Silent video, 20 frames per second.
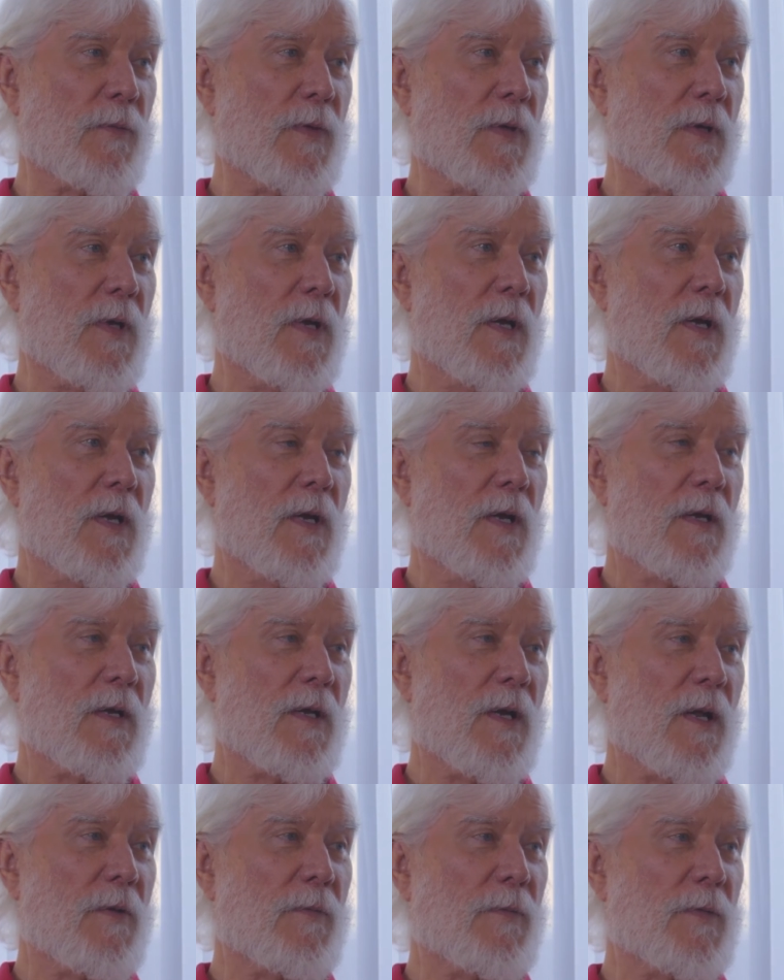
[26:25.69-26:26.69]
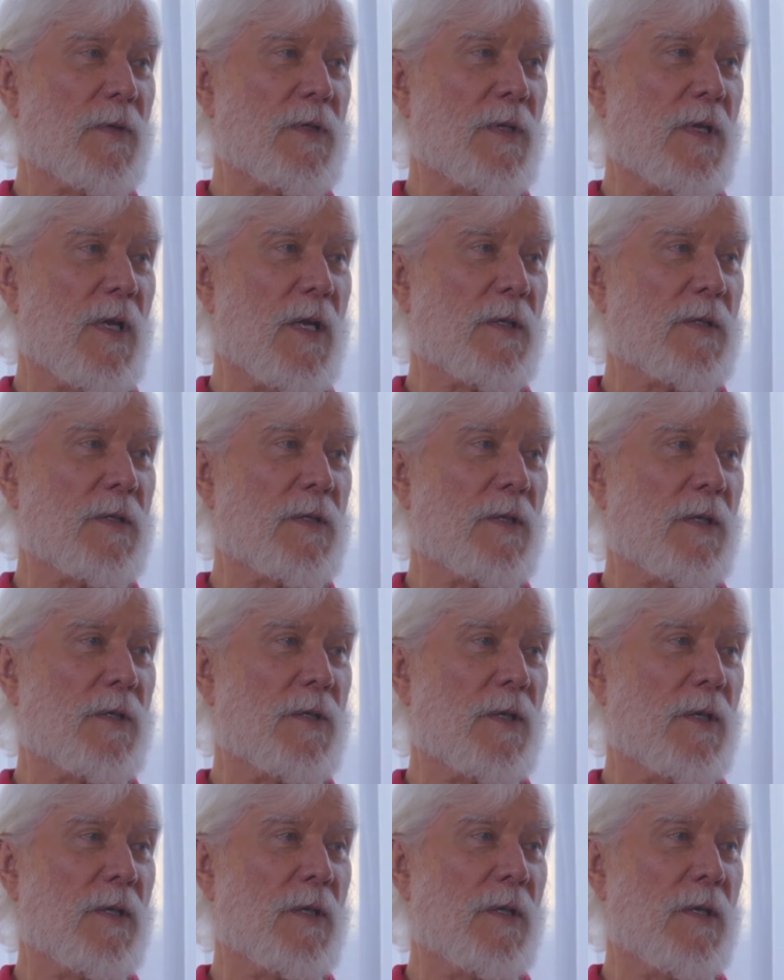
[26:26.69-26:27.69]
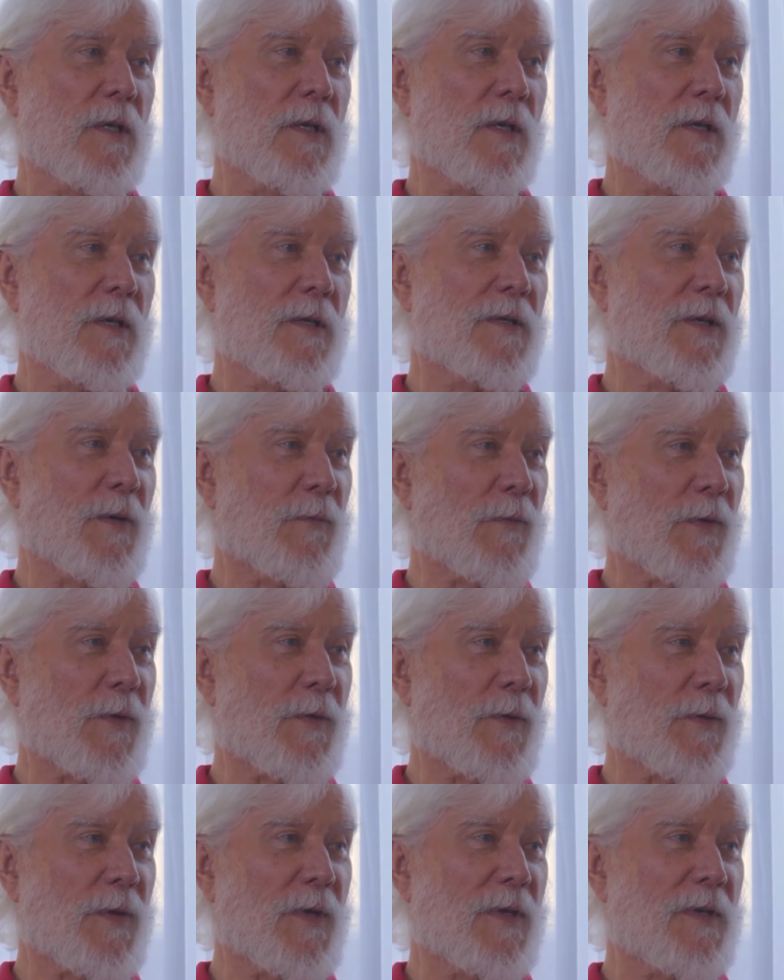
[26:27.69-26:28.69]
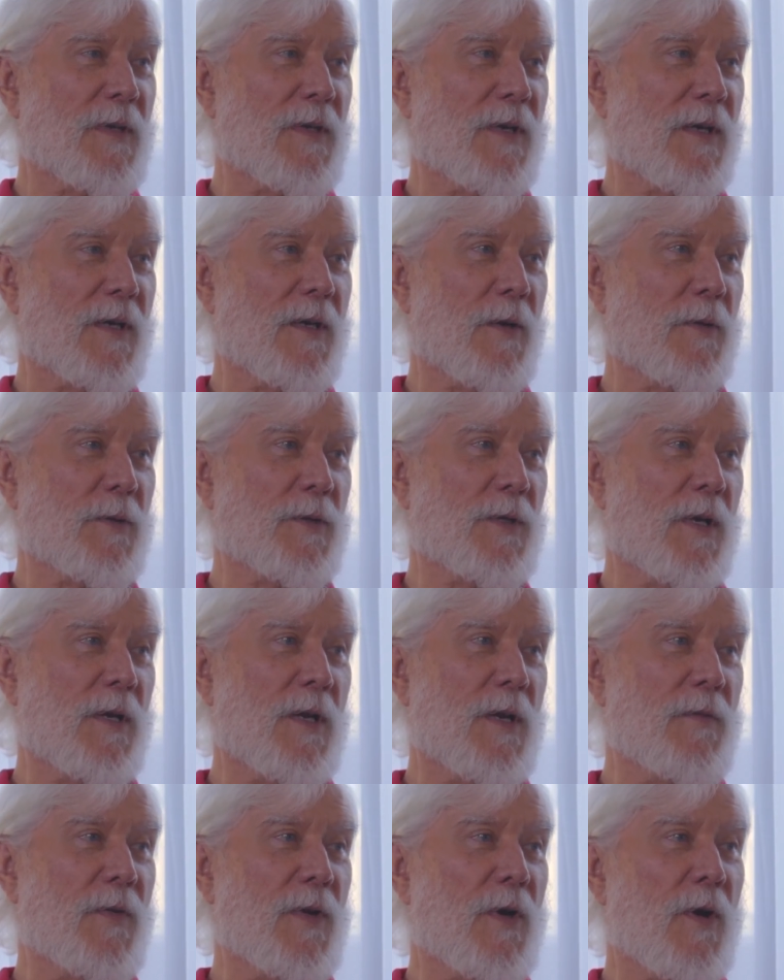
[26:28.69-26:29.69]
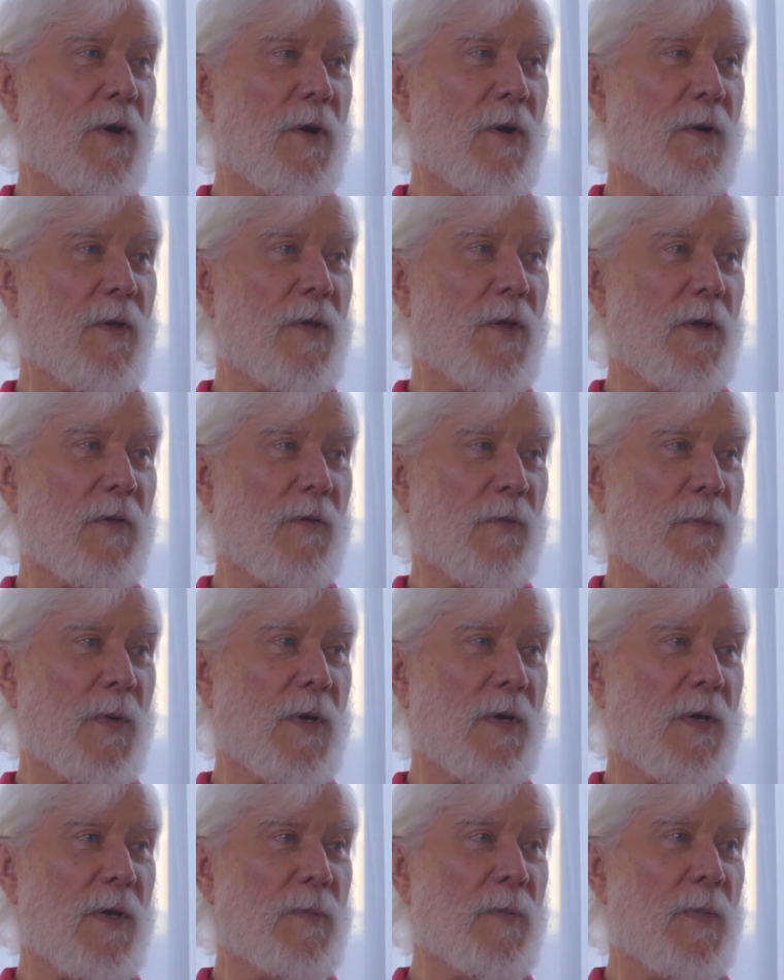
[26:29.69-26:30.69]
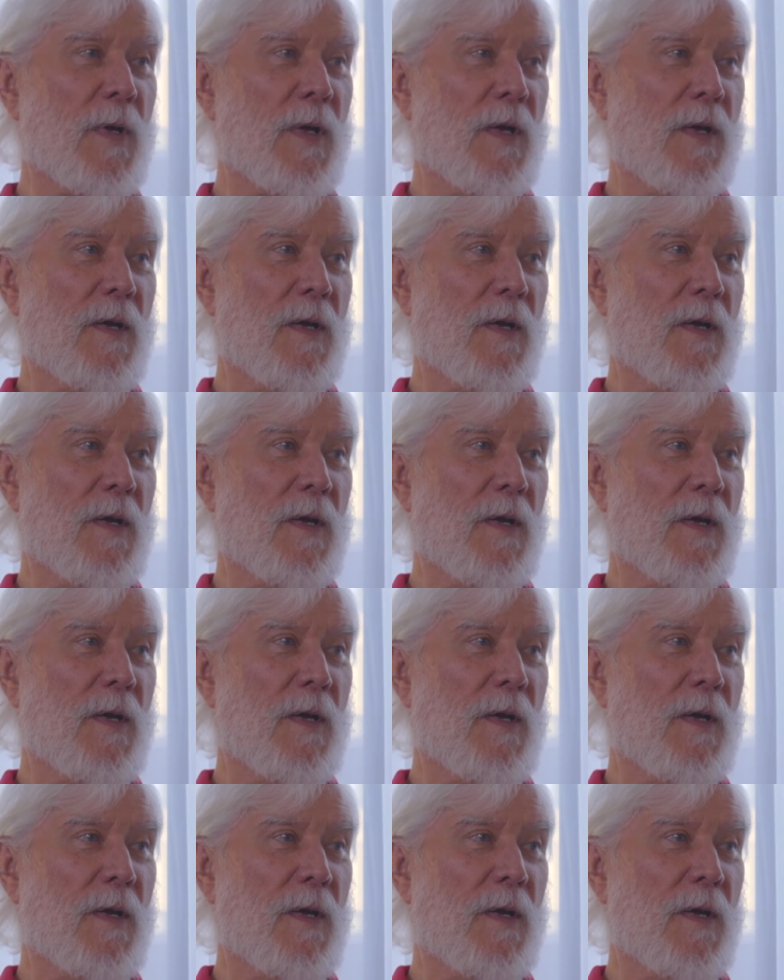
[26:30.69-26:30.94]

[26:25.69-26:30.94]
And life is not such a difficult thing to negotiate. Even the hard things become